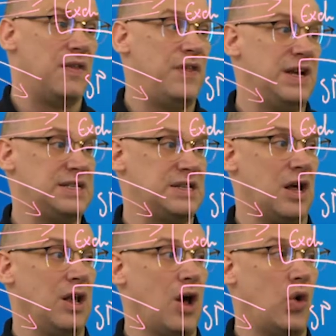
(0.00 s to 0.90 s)
This
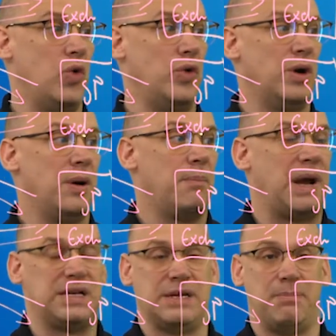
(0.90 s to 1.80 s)
alone
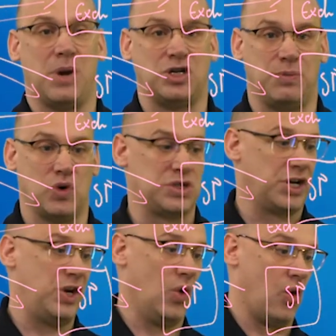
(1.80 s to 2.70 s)
makes it much more
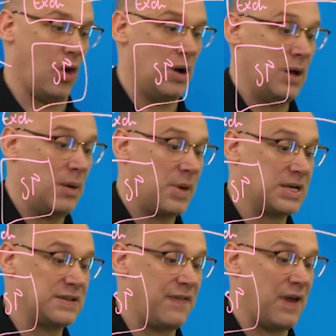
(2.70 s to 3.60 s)
secure
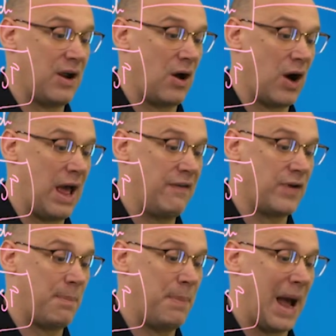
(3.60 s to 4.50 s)
because if there are
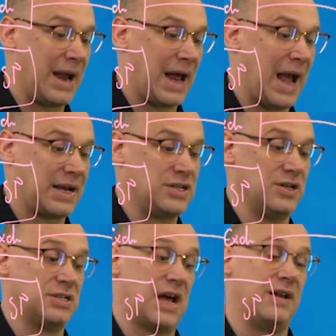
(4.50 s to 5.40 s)
ever bad
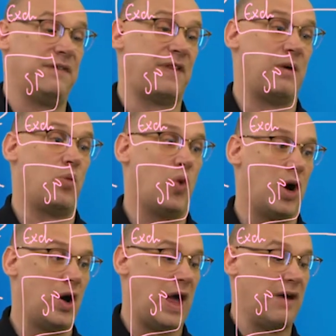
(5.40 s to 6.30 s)
actors and if they
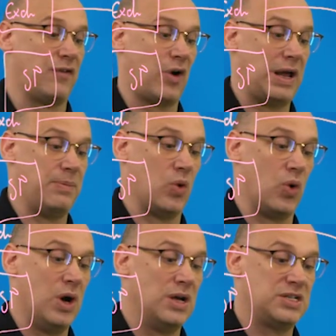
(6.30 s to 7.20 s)
were ever
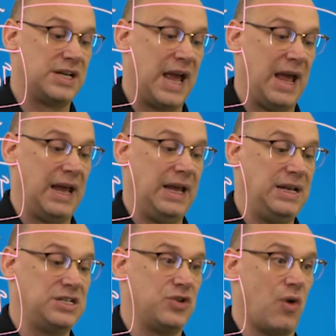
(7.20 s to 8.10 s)
able to get
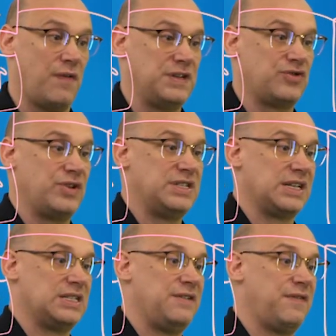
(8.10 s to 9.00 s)
into Office
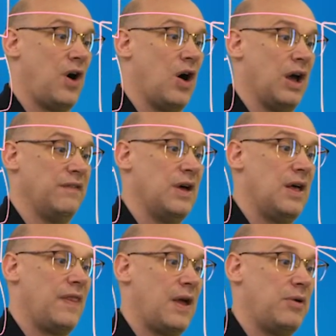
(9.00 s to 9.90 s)
365,
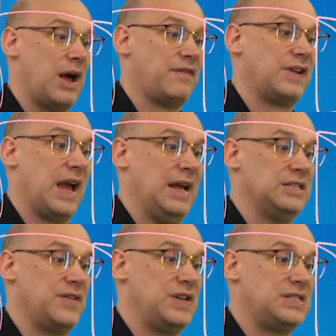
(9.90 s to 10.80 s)
they would have to get
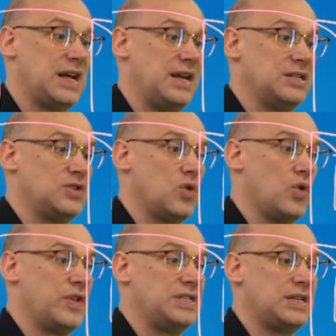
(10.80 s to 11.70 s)
into this data
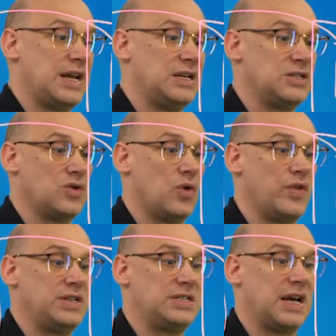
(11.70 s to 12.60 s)
store, this data store,
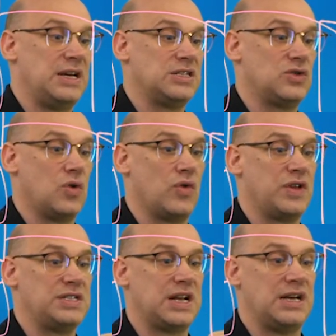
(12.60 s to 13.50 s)
this data store,
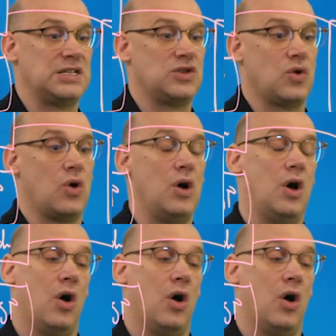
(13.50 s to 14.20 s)
this data store,